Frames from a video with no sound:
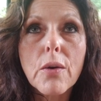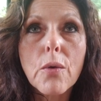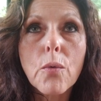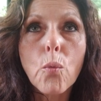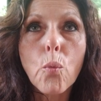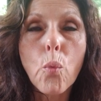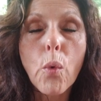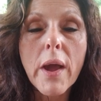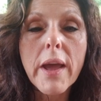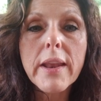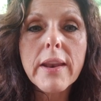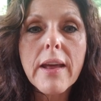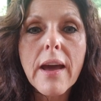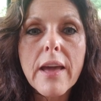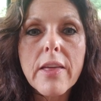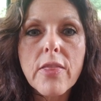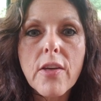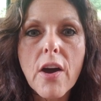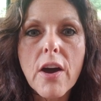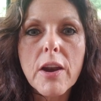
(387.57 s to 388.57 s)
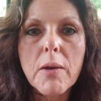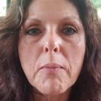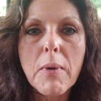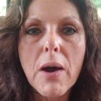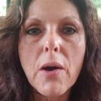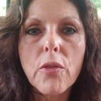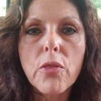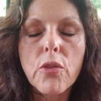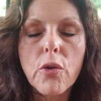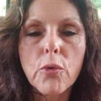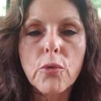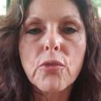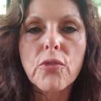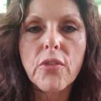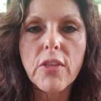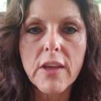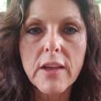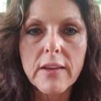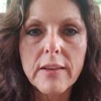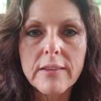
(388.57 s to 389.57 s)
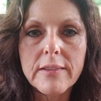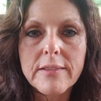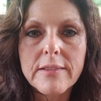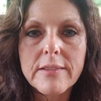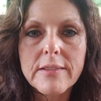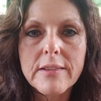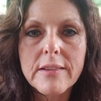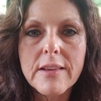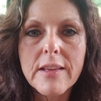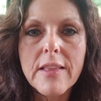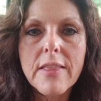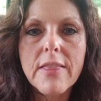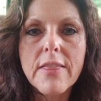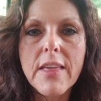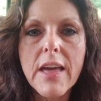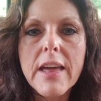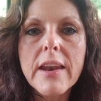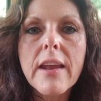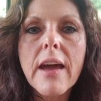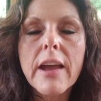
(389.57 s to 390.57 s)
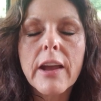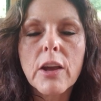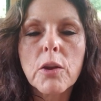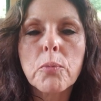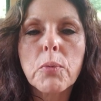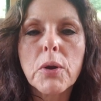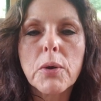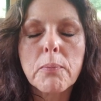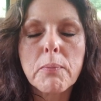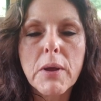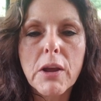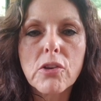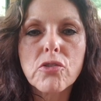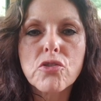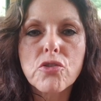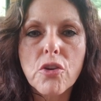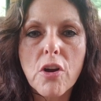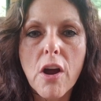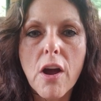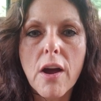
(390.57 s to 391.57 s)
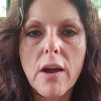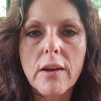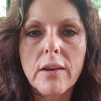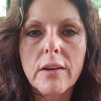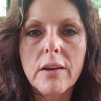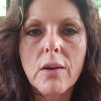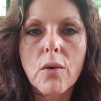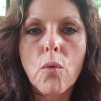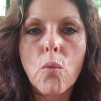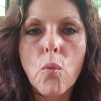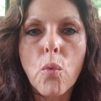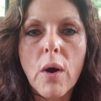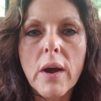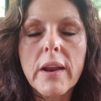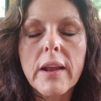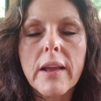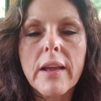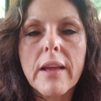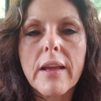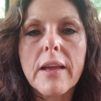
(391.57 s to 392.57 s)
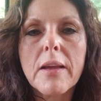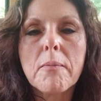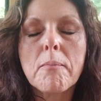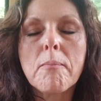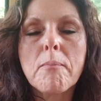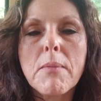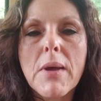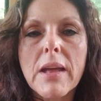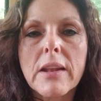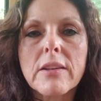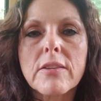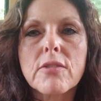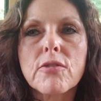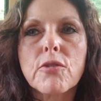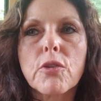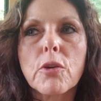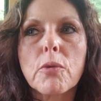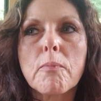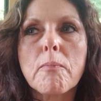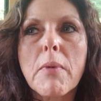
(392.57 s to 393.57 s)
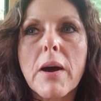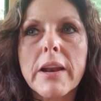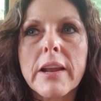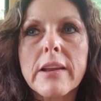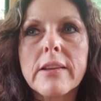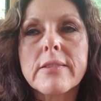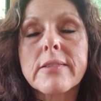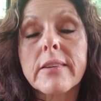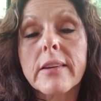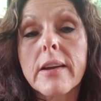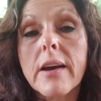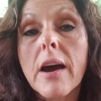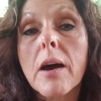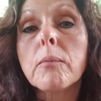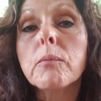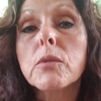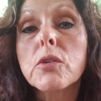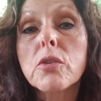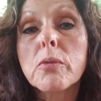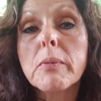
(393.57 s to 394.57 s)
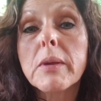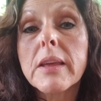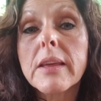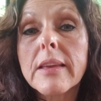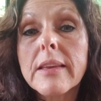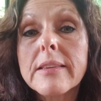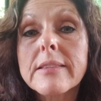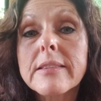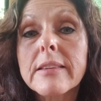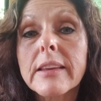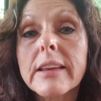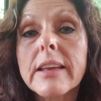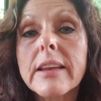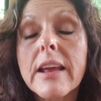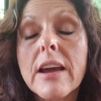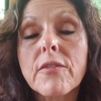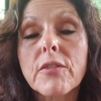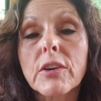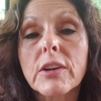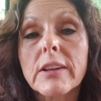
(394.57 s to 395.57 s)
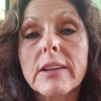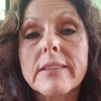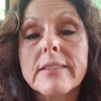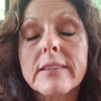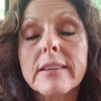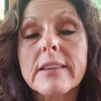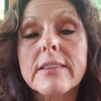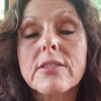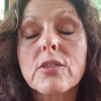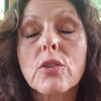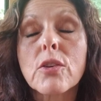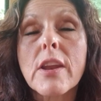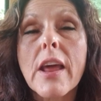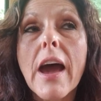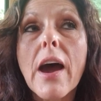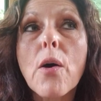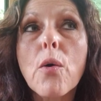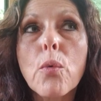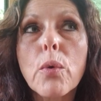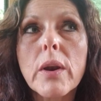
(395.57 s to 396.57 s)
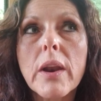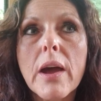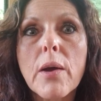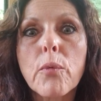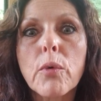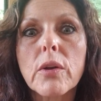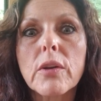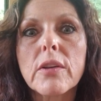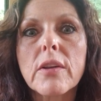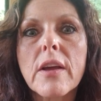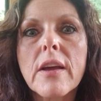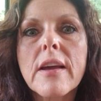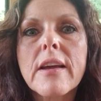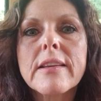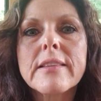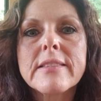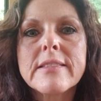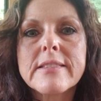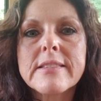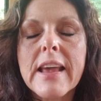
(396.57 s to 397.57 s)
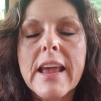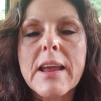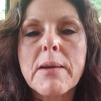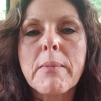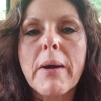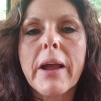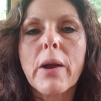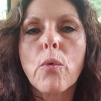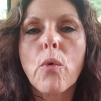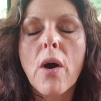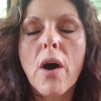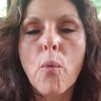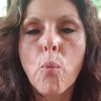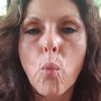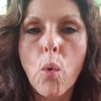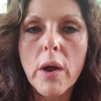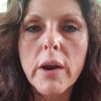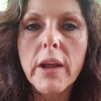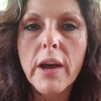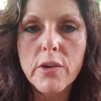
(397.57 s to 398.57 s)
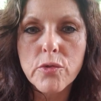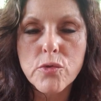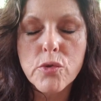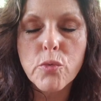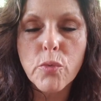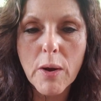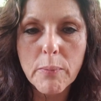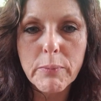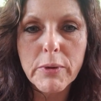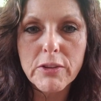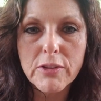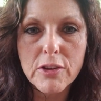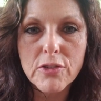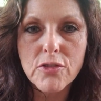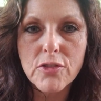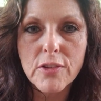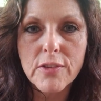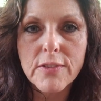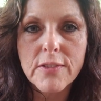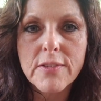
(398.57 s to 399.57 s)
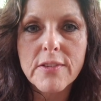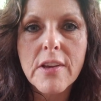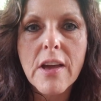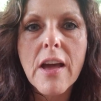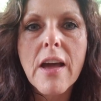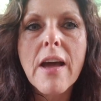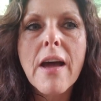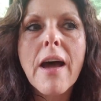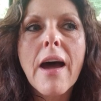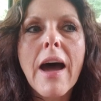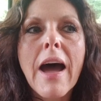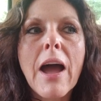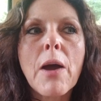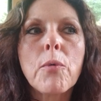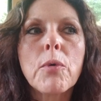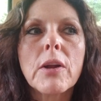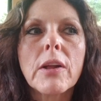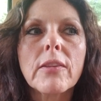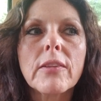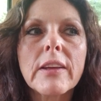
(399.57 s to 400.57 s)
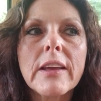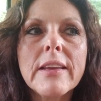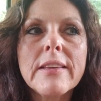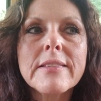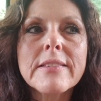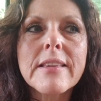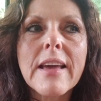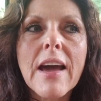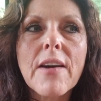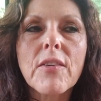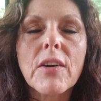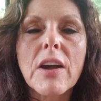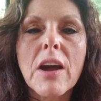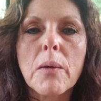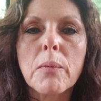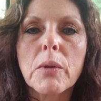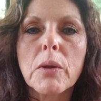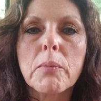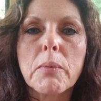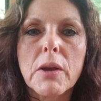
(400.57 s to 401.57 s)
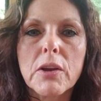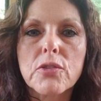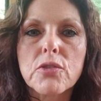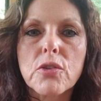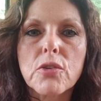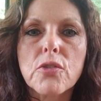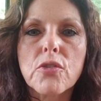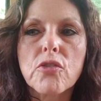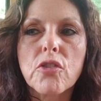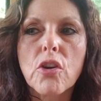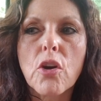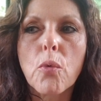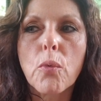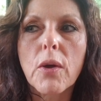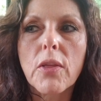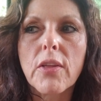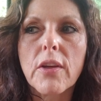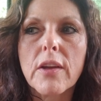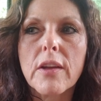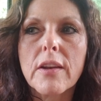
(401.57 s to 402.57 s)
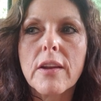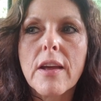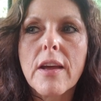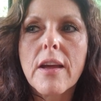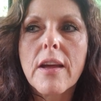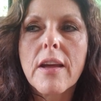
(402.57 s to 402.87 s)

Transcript: When I thought about those things, then I could put a picture on what it meant for money to come to me easily and effortlessly. So now when I would say my 100 repetitions, I would at least have a couple of pictures to go with it.